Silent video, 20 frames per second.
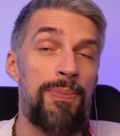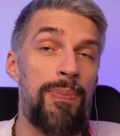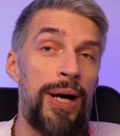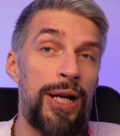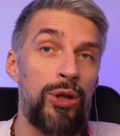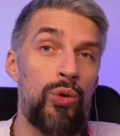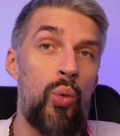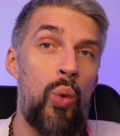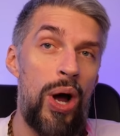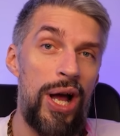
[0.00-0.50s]

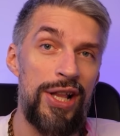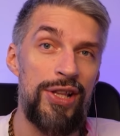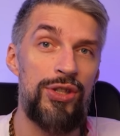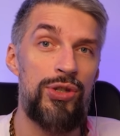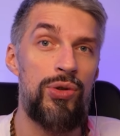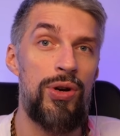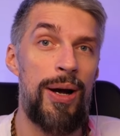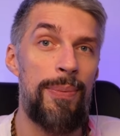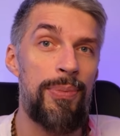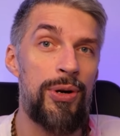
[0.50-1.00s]
But once
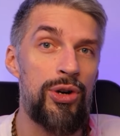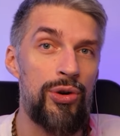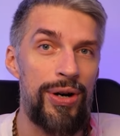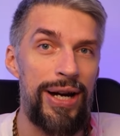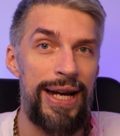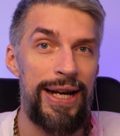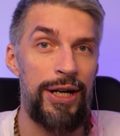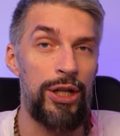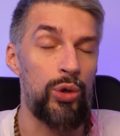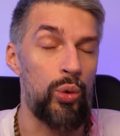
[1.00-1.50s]
you
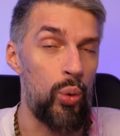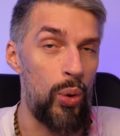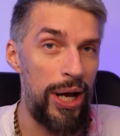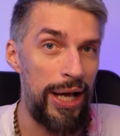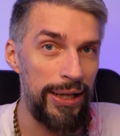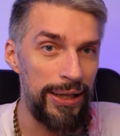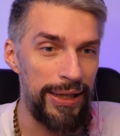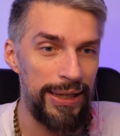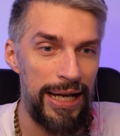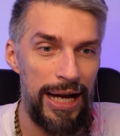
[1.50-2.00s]
upgrade it
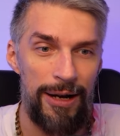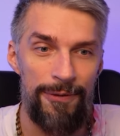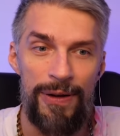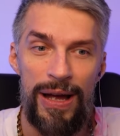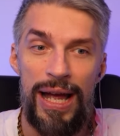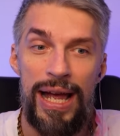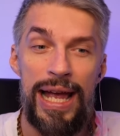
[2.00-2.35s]
well enough,